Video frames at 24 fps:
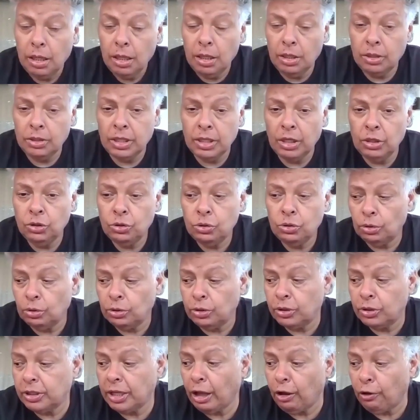essential
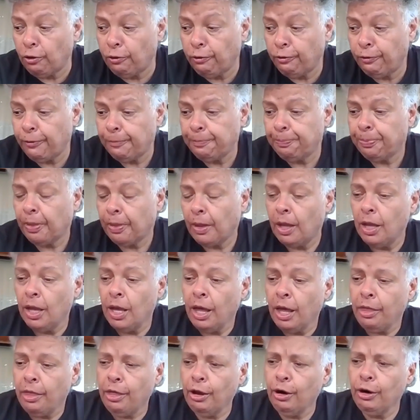self.
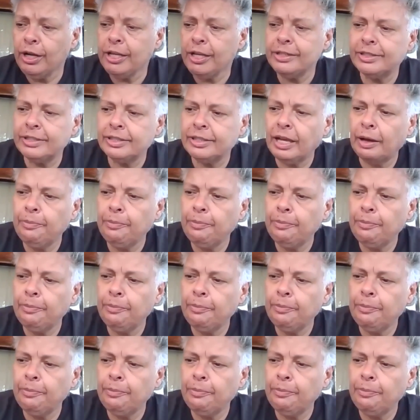There is